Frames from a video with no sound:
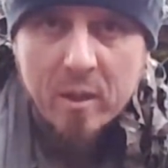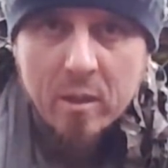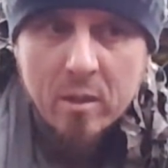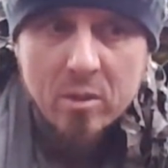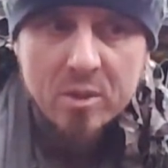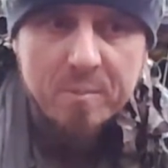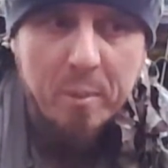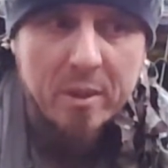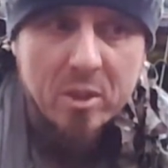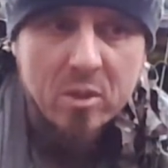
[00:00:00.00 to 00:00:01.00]
I've got some
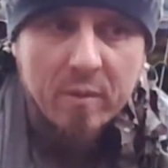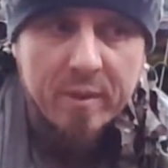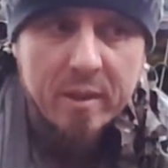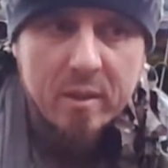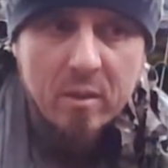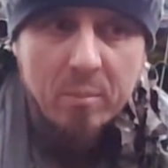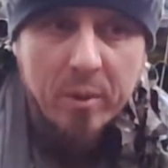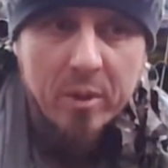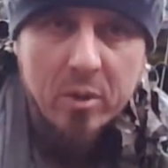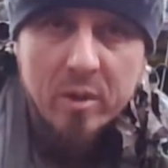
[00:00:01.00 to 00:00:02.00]
pictures of it, and
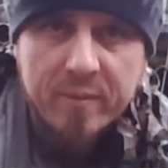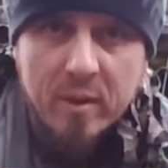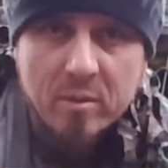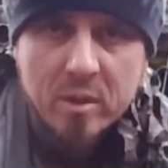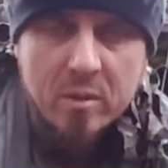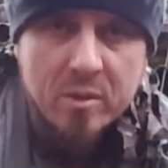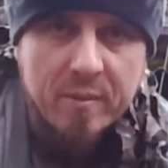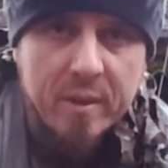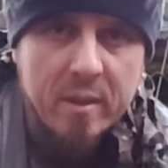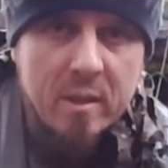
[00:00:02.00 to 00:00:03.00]
my early photos of
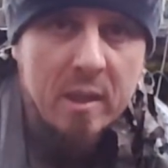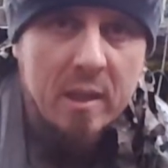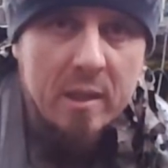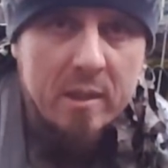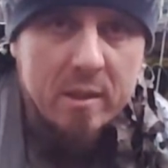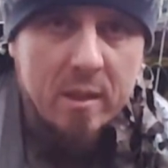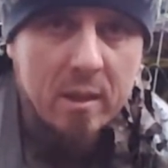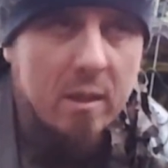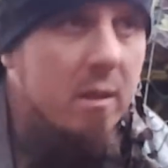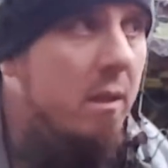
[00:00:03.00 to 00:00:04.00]
it. There's
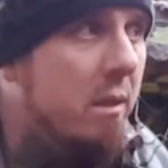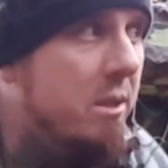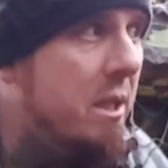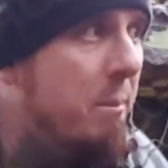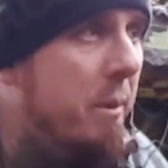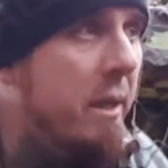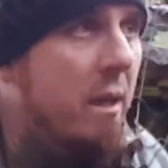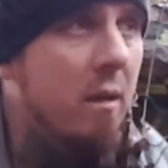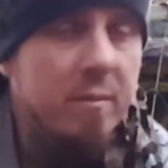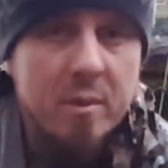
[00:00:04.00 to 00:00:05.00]
the TP
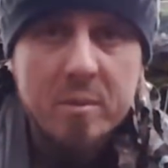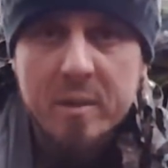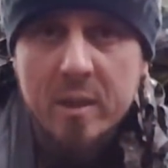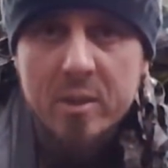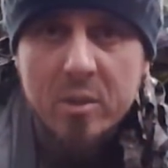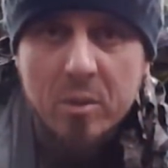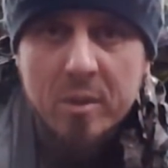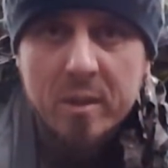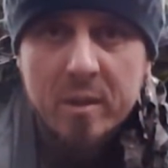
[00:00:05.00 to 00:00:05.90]
Lavu, that's good.